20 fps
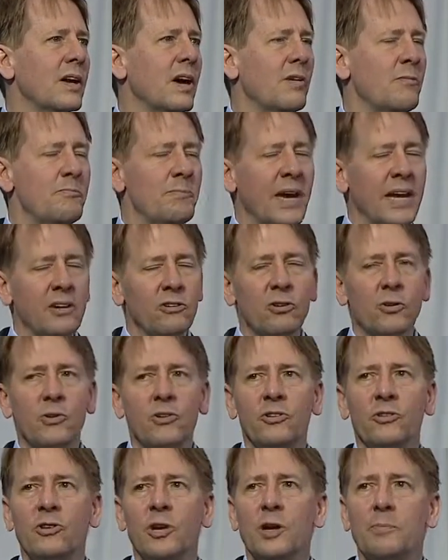of
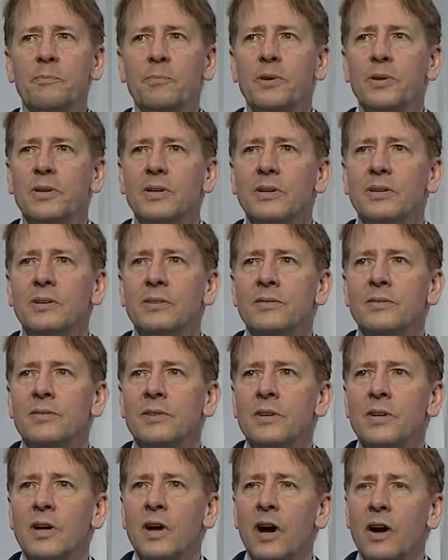mentorship,
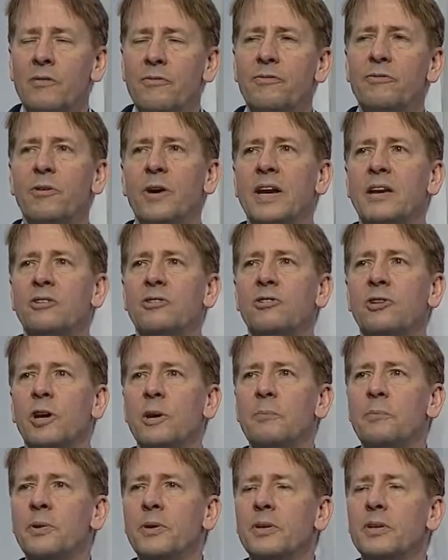of
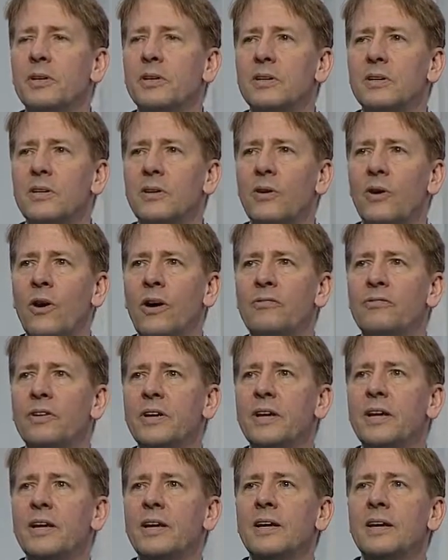friendship,
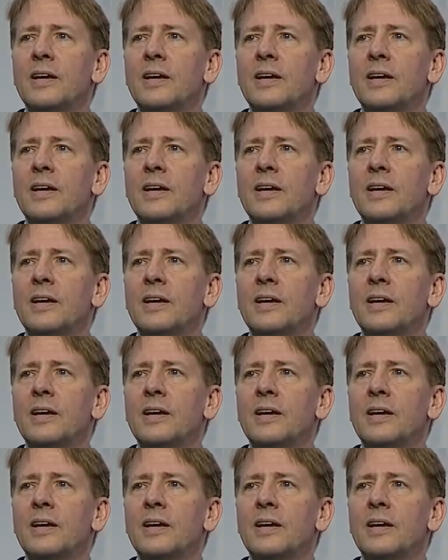often.